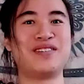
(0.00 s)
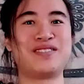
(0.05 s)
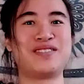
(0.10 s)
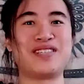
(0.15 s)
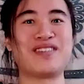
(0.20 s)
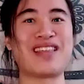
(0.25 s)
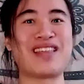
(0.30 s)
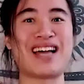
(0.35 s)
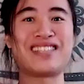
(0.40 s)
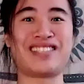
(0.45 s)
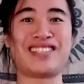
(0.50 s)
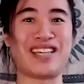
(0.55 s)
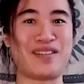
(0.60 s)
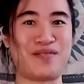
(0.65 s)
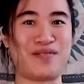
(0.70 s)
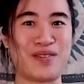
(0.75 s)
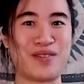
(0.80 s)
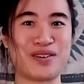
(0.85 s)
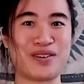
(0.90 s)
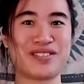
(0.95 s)
So that's it,
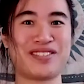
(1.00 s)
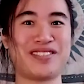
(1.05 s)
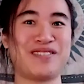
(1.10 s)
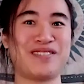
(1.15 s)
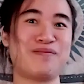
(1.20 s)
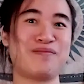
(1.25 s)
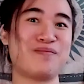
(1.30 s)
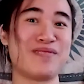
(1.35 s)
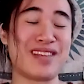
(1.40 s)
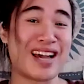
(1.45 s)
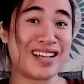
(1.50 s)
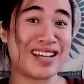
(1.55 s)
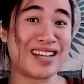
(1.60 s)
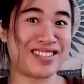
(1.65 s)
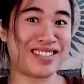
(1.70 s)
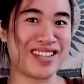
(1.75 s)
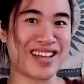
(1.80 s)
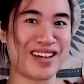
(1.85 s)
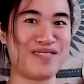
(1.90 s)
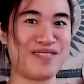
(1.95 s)
folks. That's
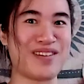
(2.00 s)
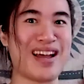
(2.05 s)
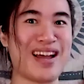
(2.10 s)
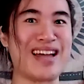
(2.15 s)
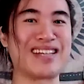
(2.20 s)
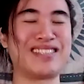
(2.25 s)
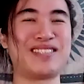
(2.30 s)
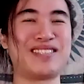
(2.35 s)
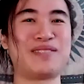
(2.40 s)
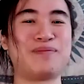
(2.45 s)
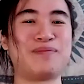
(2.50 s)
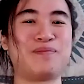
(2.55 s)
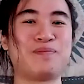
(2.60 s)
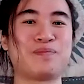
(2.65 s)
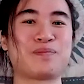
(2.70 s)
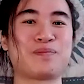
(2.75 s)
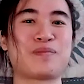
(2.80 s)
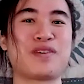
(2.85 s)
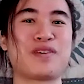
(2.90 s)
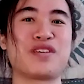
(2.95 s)
the advice.
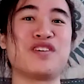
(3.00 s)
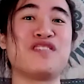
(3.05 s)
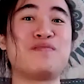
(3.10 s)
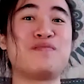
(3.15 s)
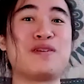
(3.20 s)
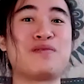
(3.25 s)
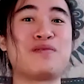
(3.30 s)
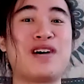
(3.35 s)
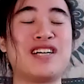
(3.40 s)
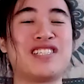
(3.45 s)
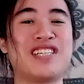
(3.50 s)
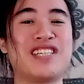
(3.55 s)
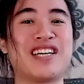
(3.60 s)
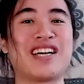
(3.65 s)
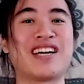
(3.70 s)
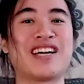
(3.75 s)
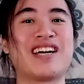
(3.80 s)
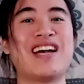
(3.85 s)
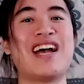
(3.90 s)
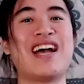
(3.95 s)
You've been
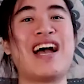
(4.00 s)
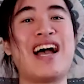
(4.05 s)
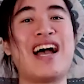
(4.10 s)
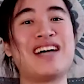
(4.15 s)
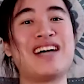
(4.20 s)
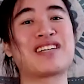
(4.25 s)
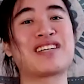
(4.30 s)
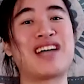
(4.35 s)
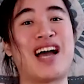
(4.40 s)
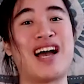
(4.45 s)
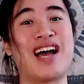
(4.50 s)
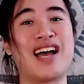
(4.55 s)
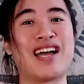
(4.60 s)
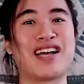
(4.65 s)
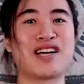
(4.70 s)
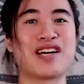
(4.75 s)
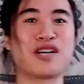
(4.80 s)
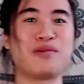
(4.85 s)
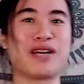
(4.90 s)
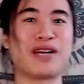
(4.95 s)
watching Ask Kai,
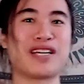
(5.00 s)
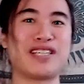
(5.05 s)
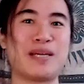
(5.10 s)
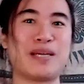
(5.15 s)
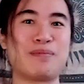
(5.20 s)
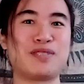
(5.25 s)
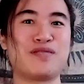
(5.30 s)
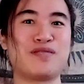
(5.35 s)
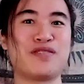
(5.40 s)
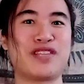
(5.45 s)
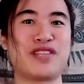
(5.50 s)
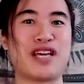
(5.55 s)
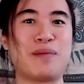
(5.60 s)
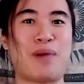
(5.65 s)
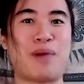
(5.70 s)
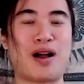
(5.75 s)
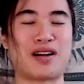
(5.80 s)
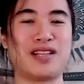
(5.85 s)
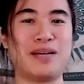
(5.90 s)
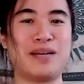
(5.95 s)
Quick Tips for the
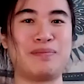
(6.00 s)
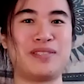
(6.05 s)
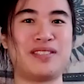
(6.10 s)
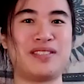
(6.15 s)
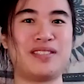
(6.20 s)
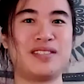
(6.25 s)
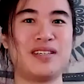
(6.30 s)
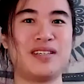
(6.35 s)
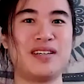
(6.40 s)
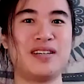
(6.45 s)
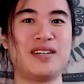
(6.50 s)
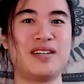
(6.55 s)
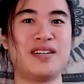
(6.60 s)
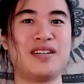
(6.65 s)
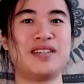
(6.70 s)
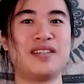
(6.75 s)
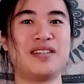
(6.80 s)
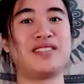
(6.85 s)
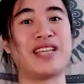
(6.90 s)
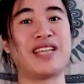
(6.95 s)
Apocalypse.
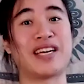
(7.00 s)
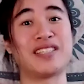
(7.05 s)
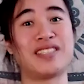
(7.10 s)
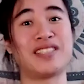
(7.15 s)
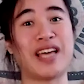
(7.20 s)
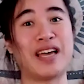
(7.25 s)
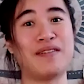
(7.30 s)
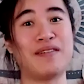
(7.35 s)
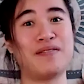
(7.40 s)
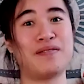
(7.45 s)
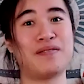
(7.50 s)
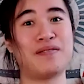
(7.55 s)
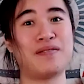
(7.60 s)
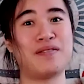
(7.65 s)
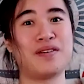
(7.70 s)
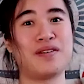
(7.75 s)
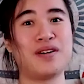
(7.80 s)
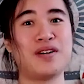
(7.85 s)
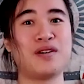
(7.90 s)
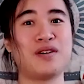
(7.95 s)
Stay safe.
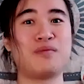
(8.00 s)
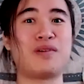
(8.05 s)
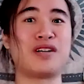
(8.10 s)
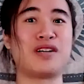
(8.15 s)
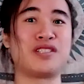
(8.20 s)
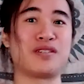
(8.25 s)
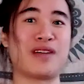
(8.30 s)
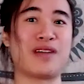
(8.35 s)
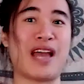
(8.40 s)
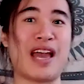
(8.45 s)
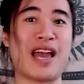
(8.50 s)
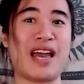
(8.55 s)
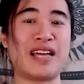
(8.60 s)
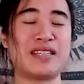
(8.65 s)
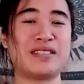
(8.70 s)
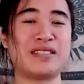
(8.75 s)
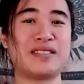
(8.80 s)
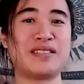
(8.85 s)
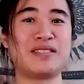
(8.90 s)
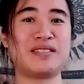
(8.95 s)
Wash your
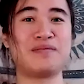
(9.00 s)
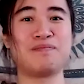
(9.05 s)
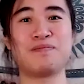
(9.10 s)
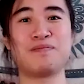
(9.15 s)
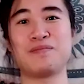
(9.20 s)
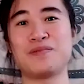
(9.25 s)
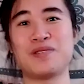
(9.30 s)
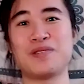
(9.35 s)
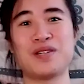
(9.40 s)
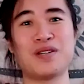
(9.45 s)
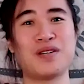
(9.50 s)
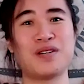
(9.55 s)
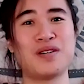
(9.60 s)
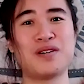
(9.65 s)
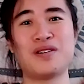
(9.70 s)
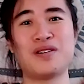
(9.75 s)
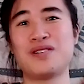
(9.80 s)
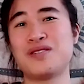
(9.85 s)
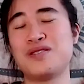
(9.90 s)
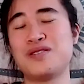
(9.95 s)
hands.
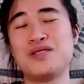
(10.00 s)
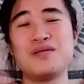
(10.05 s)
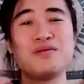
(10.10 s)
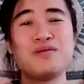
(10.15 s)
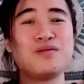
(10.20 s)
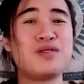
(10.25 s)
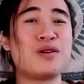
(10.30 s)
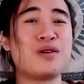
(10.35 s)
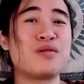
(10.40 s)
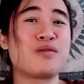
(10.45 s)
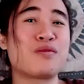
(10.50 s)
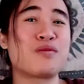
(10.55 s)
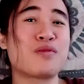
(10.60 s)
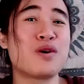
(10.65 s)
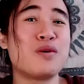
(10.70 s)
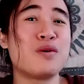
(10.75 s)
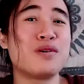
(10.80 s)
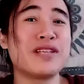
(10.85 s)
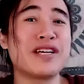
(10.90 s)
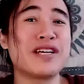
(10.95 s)
Don't
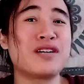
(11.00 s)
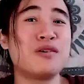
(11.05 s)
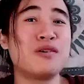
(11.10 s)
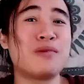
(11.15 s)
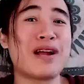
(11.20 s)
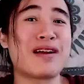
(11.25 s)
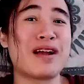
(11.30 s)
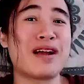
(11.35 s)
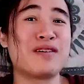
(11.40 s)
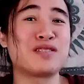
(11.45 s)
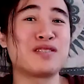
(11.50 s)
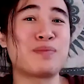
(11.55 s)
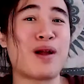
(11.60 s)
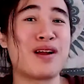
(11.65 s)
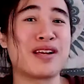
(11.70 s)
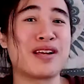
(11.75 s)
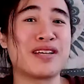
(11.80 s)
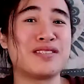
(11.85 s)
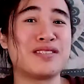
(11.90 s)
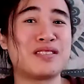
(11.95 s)
throw illegal warehouse
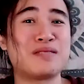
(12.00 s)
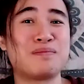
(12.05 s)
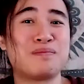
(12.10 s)
parties.